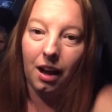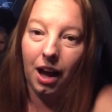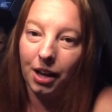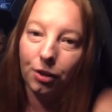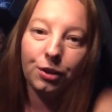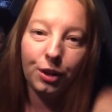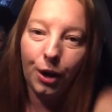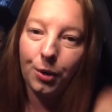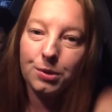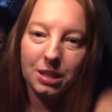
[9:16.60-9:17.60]
I don't
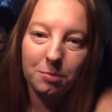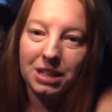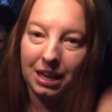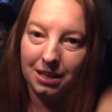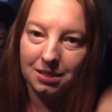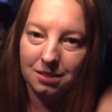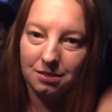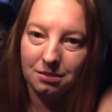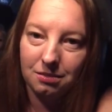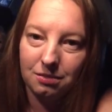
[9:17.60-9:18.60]
know some days
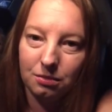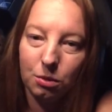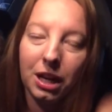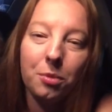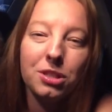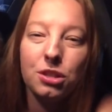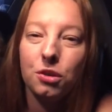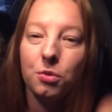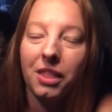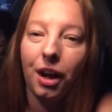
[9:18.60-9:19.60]
what I would
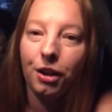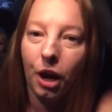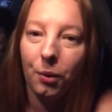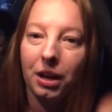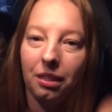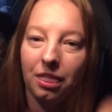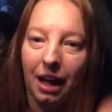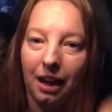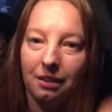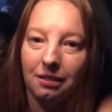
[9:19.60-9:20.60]
do without knowing
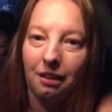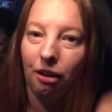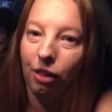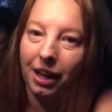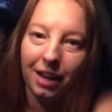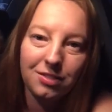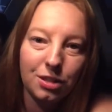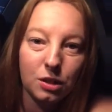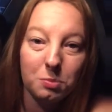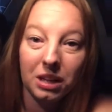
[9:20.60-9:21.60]
that all I have to
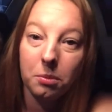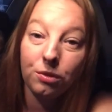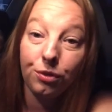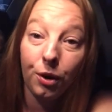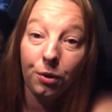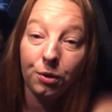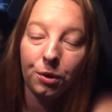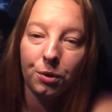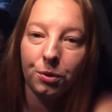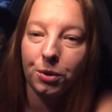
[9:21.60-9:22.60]
do is pick up the phone
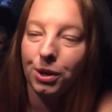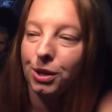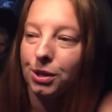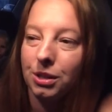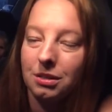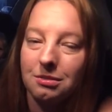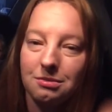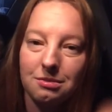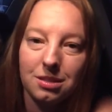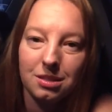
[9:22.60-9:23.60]
or
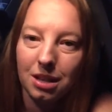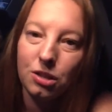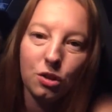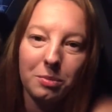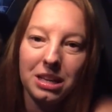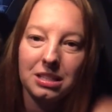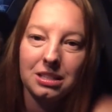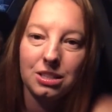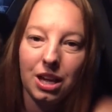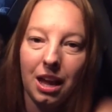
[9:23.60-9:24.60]
send you a
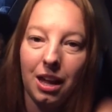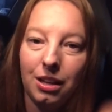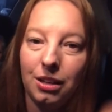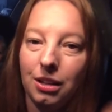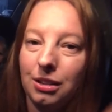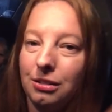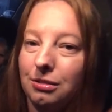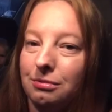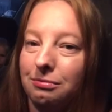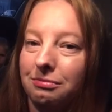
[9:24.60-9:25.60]
message and
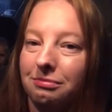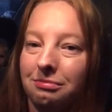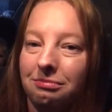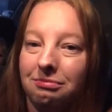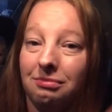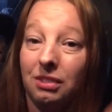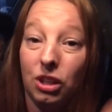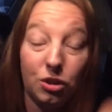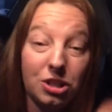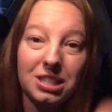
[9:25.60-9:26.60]

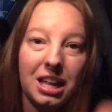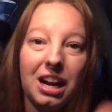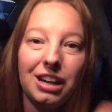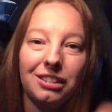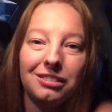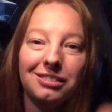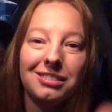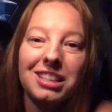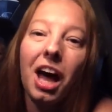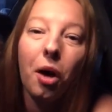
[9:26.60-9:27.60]
you're just there
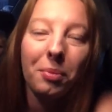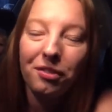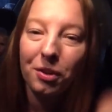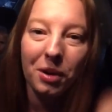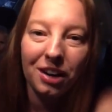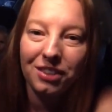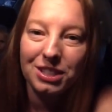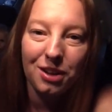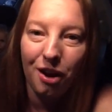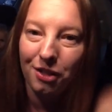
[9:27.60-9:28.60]
to help every one of
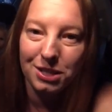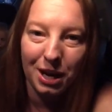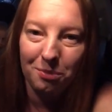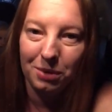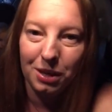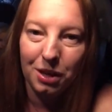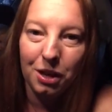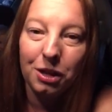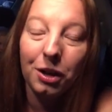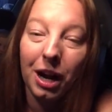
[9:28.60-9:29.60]
us all the time.
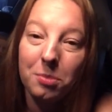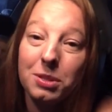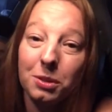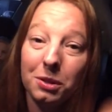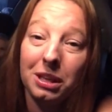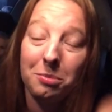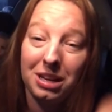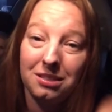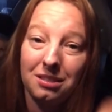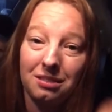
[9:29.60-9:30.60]
You're absolutely
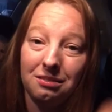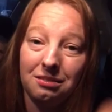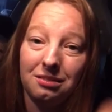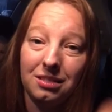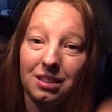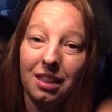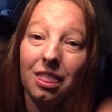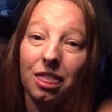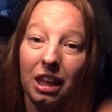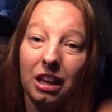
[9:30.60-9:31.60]
amazing.
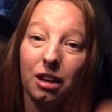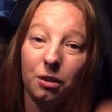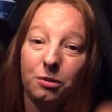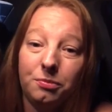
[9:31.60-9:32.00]
Thank you.